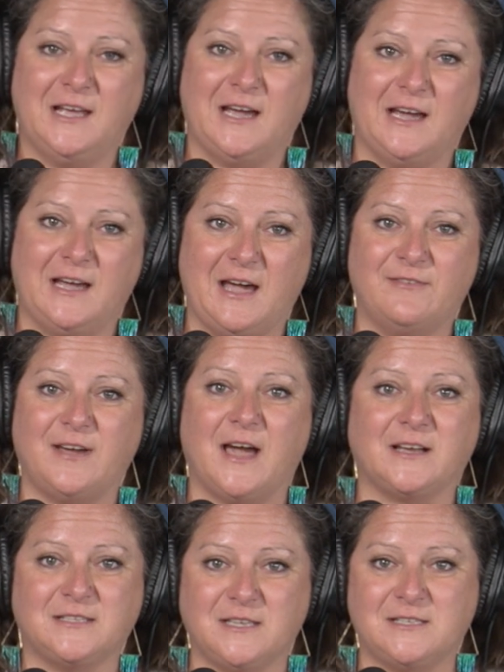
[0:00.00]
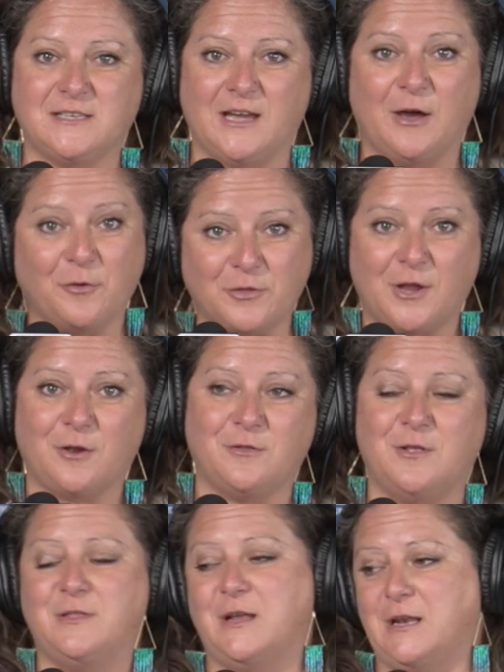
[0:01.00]
have access to healthcare
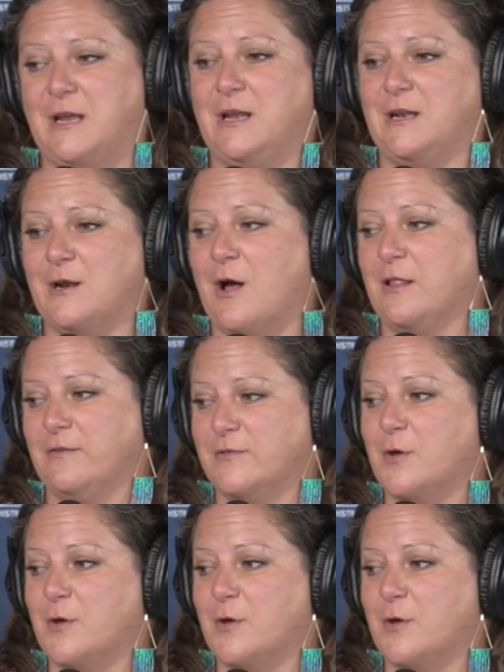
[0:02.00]
that they need and all of